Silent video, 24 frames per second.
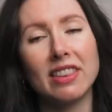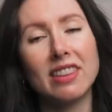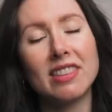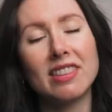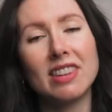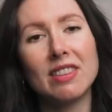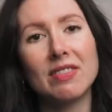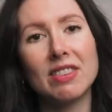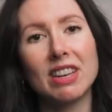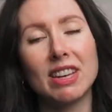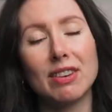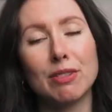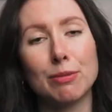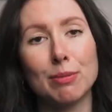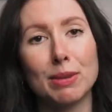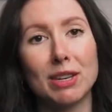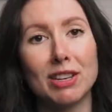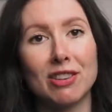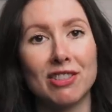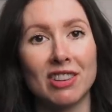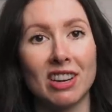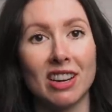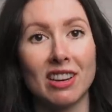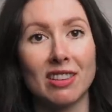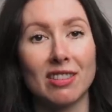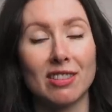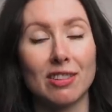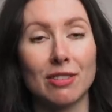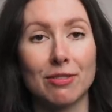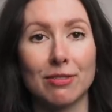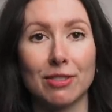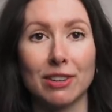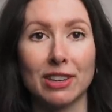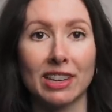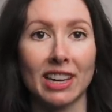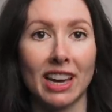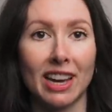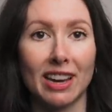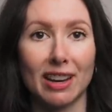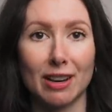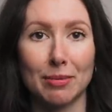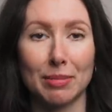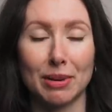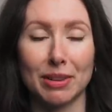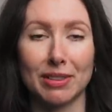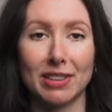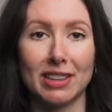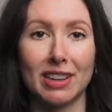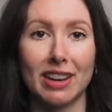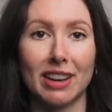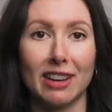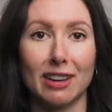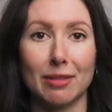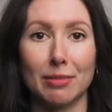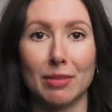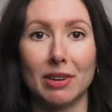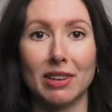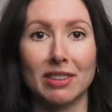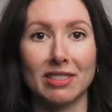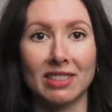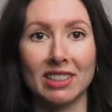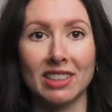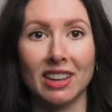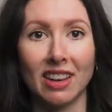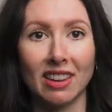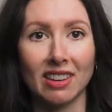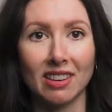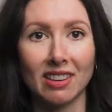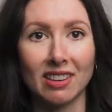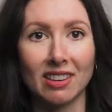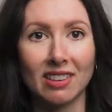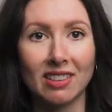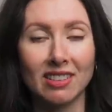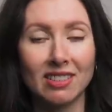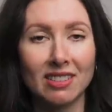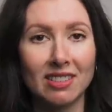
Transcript: this even gives me a chance to forget about the item altogether,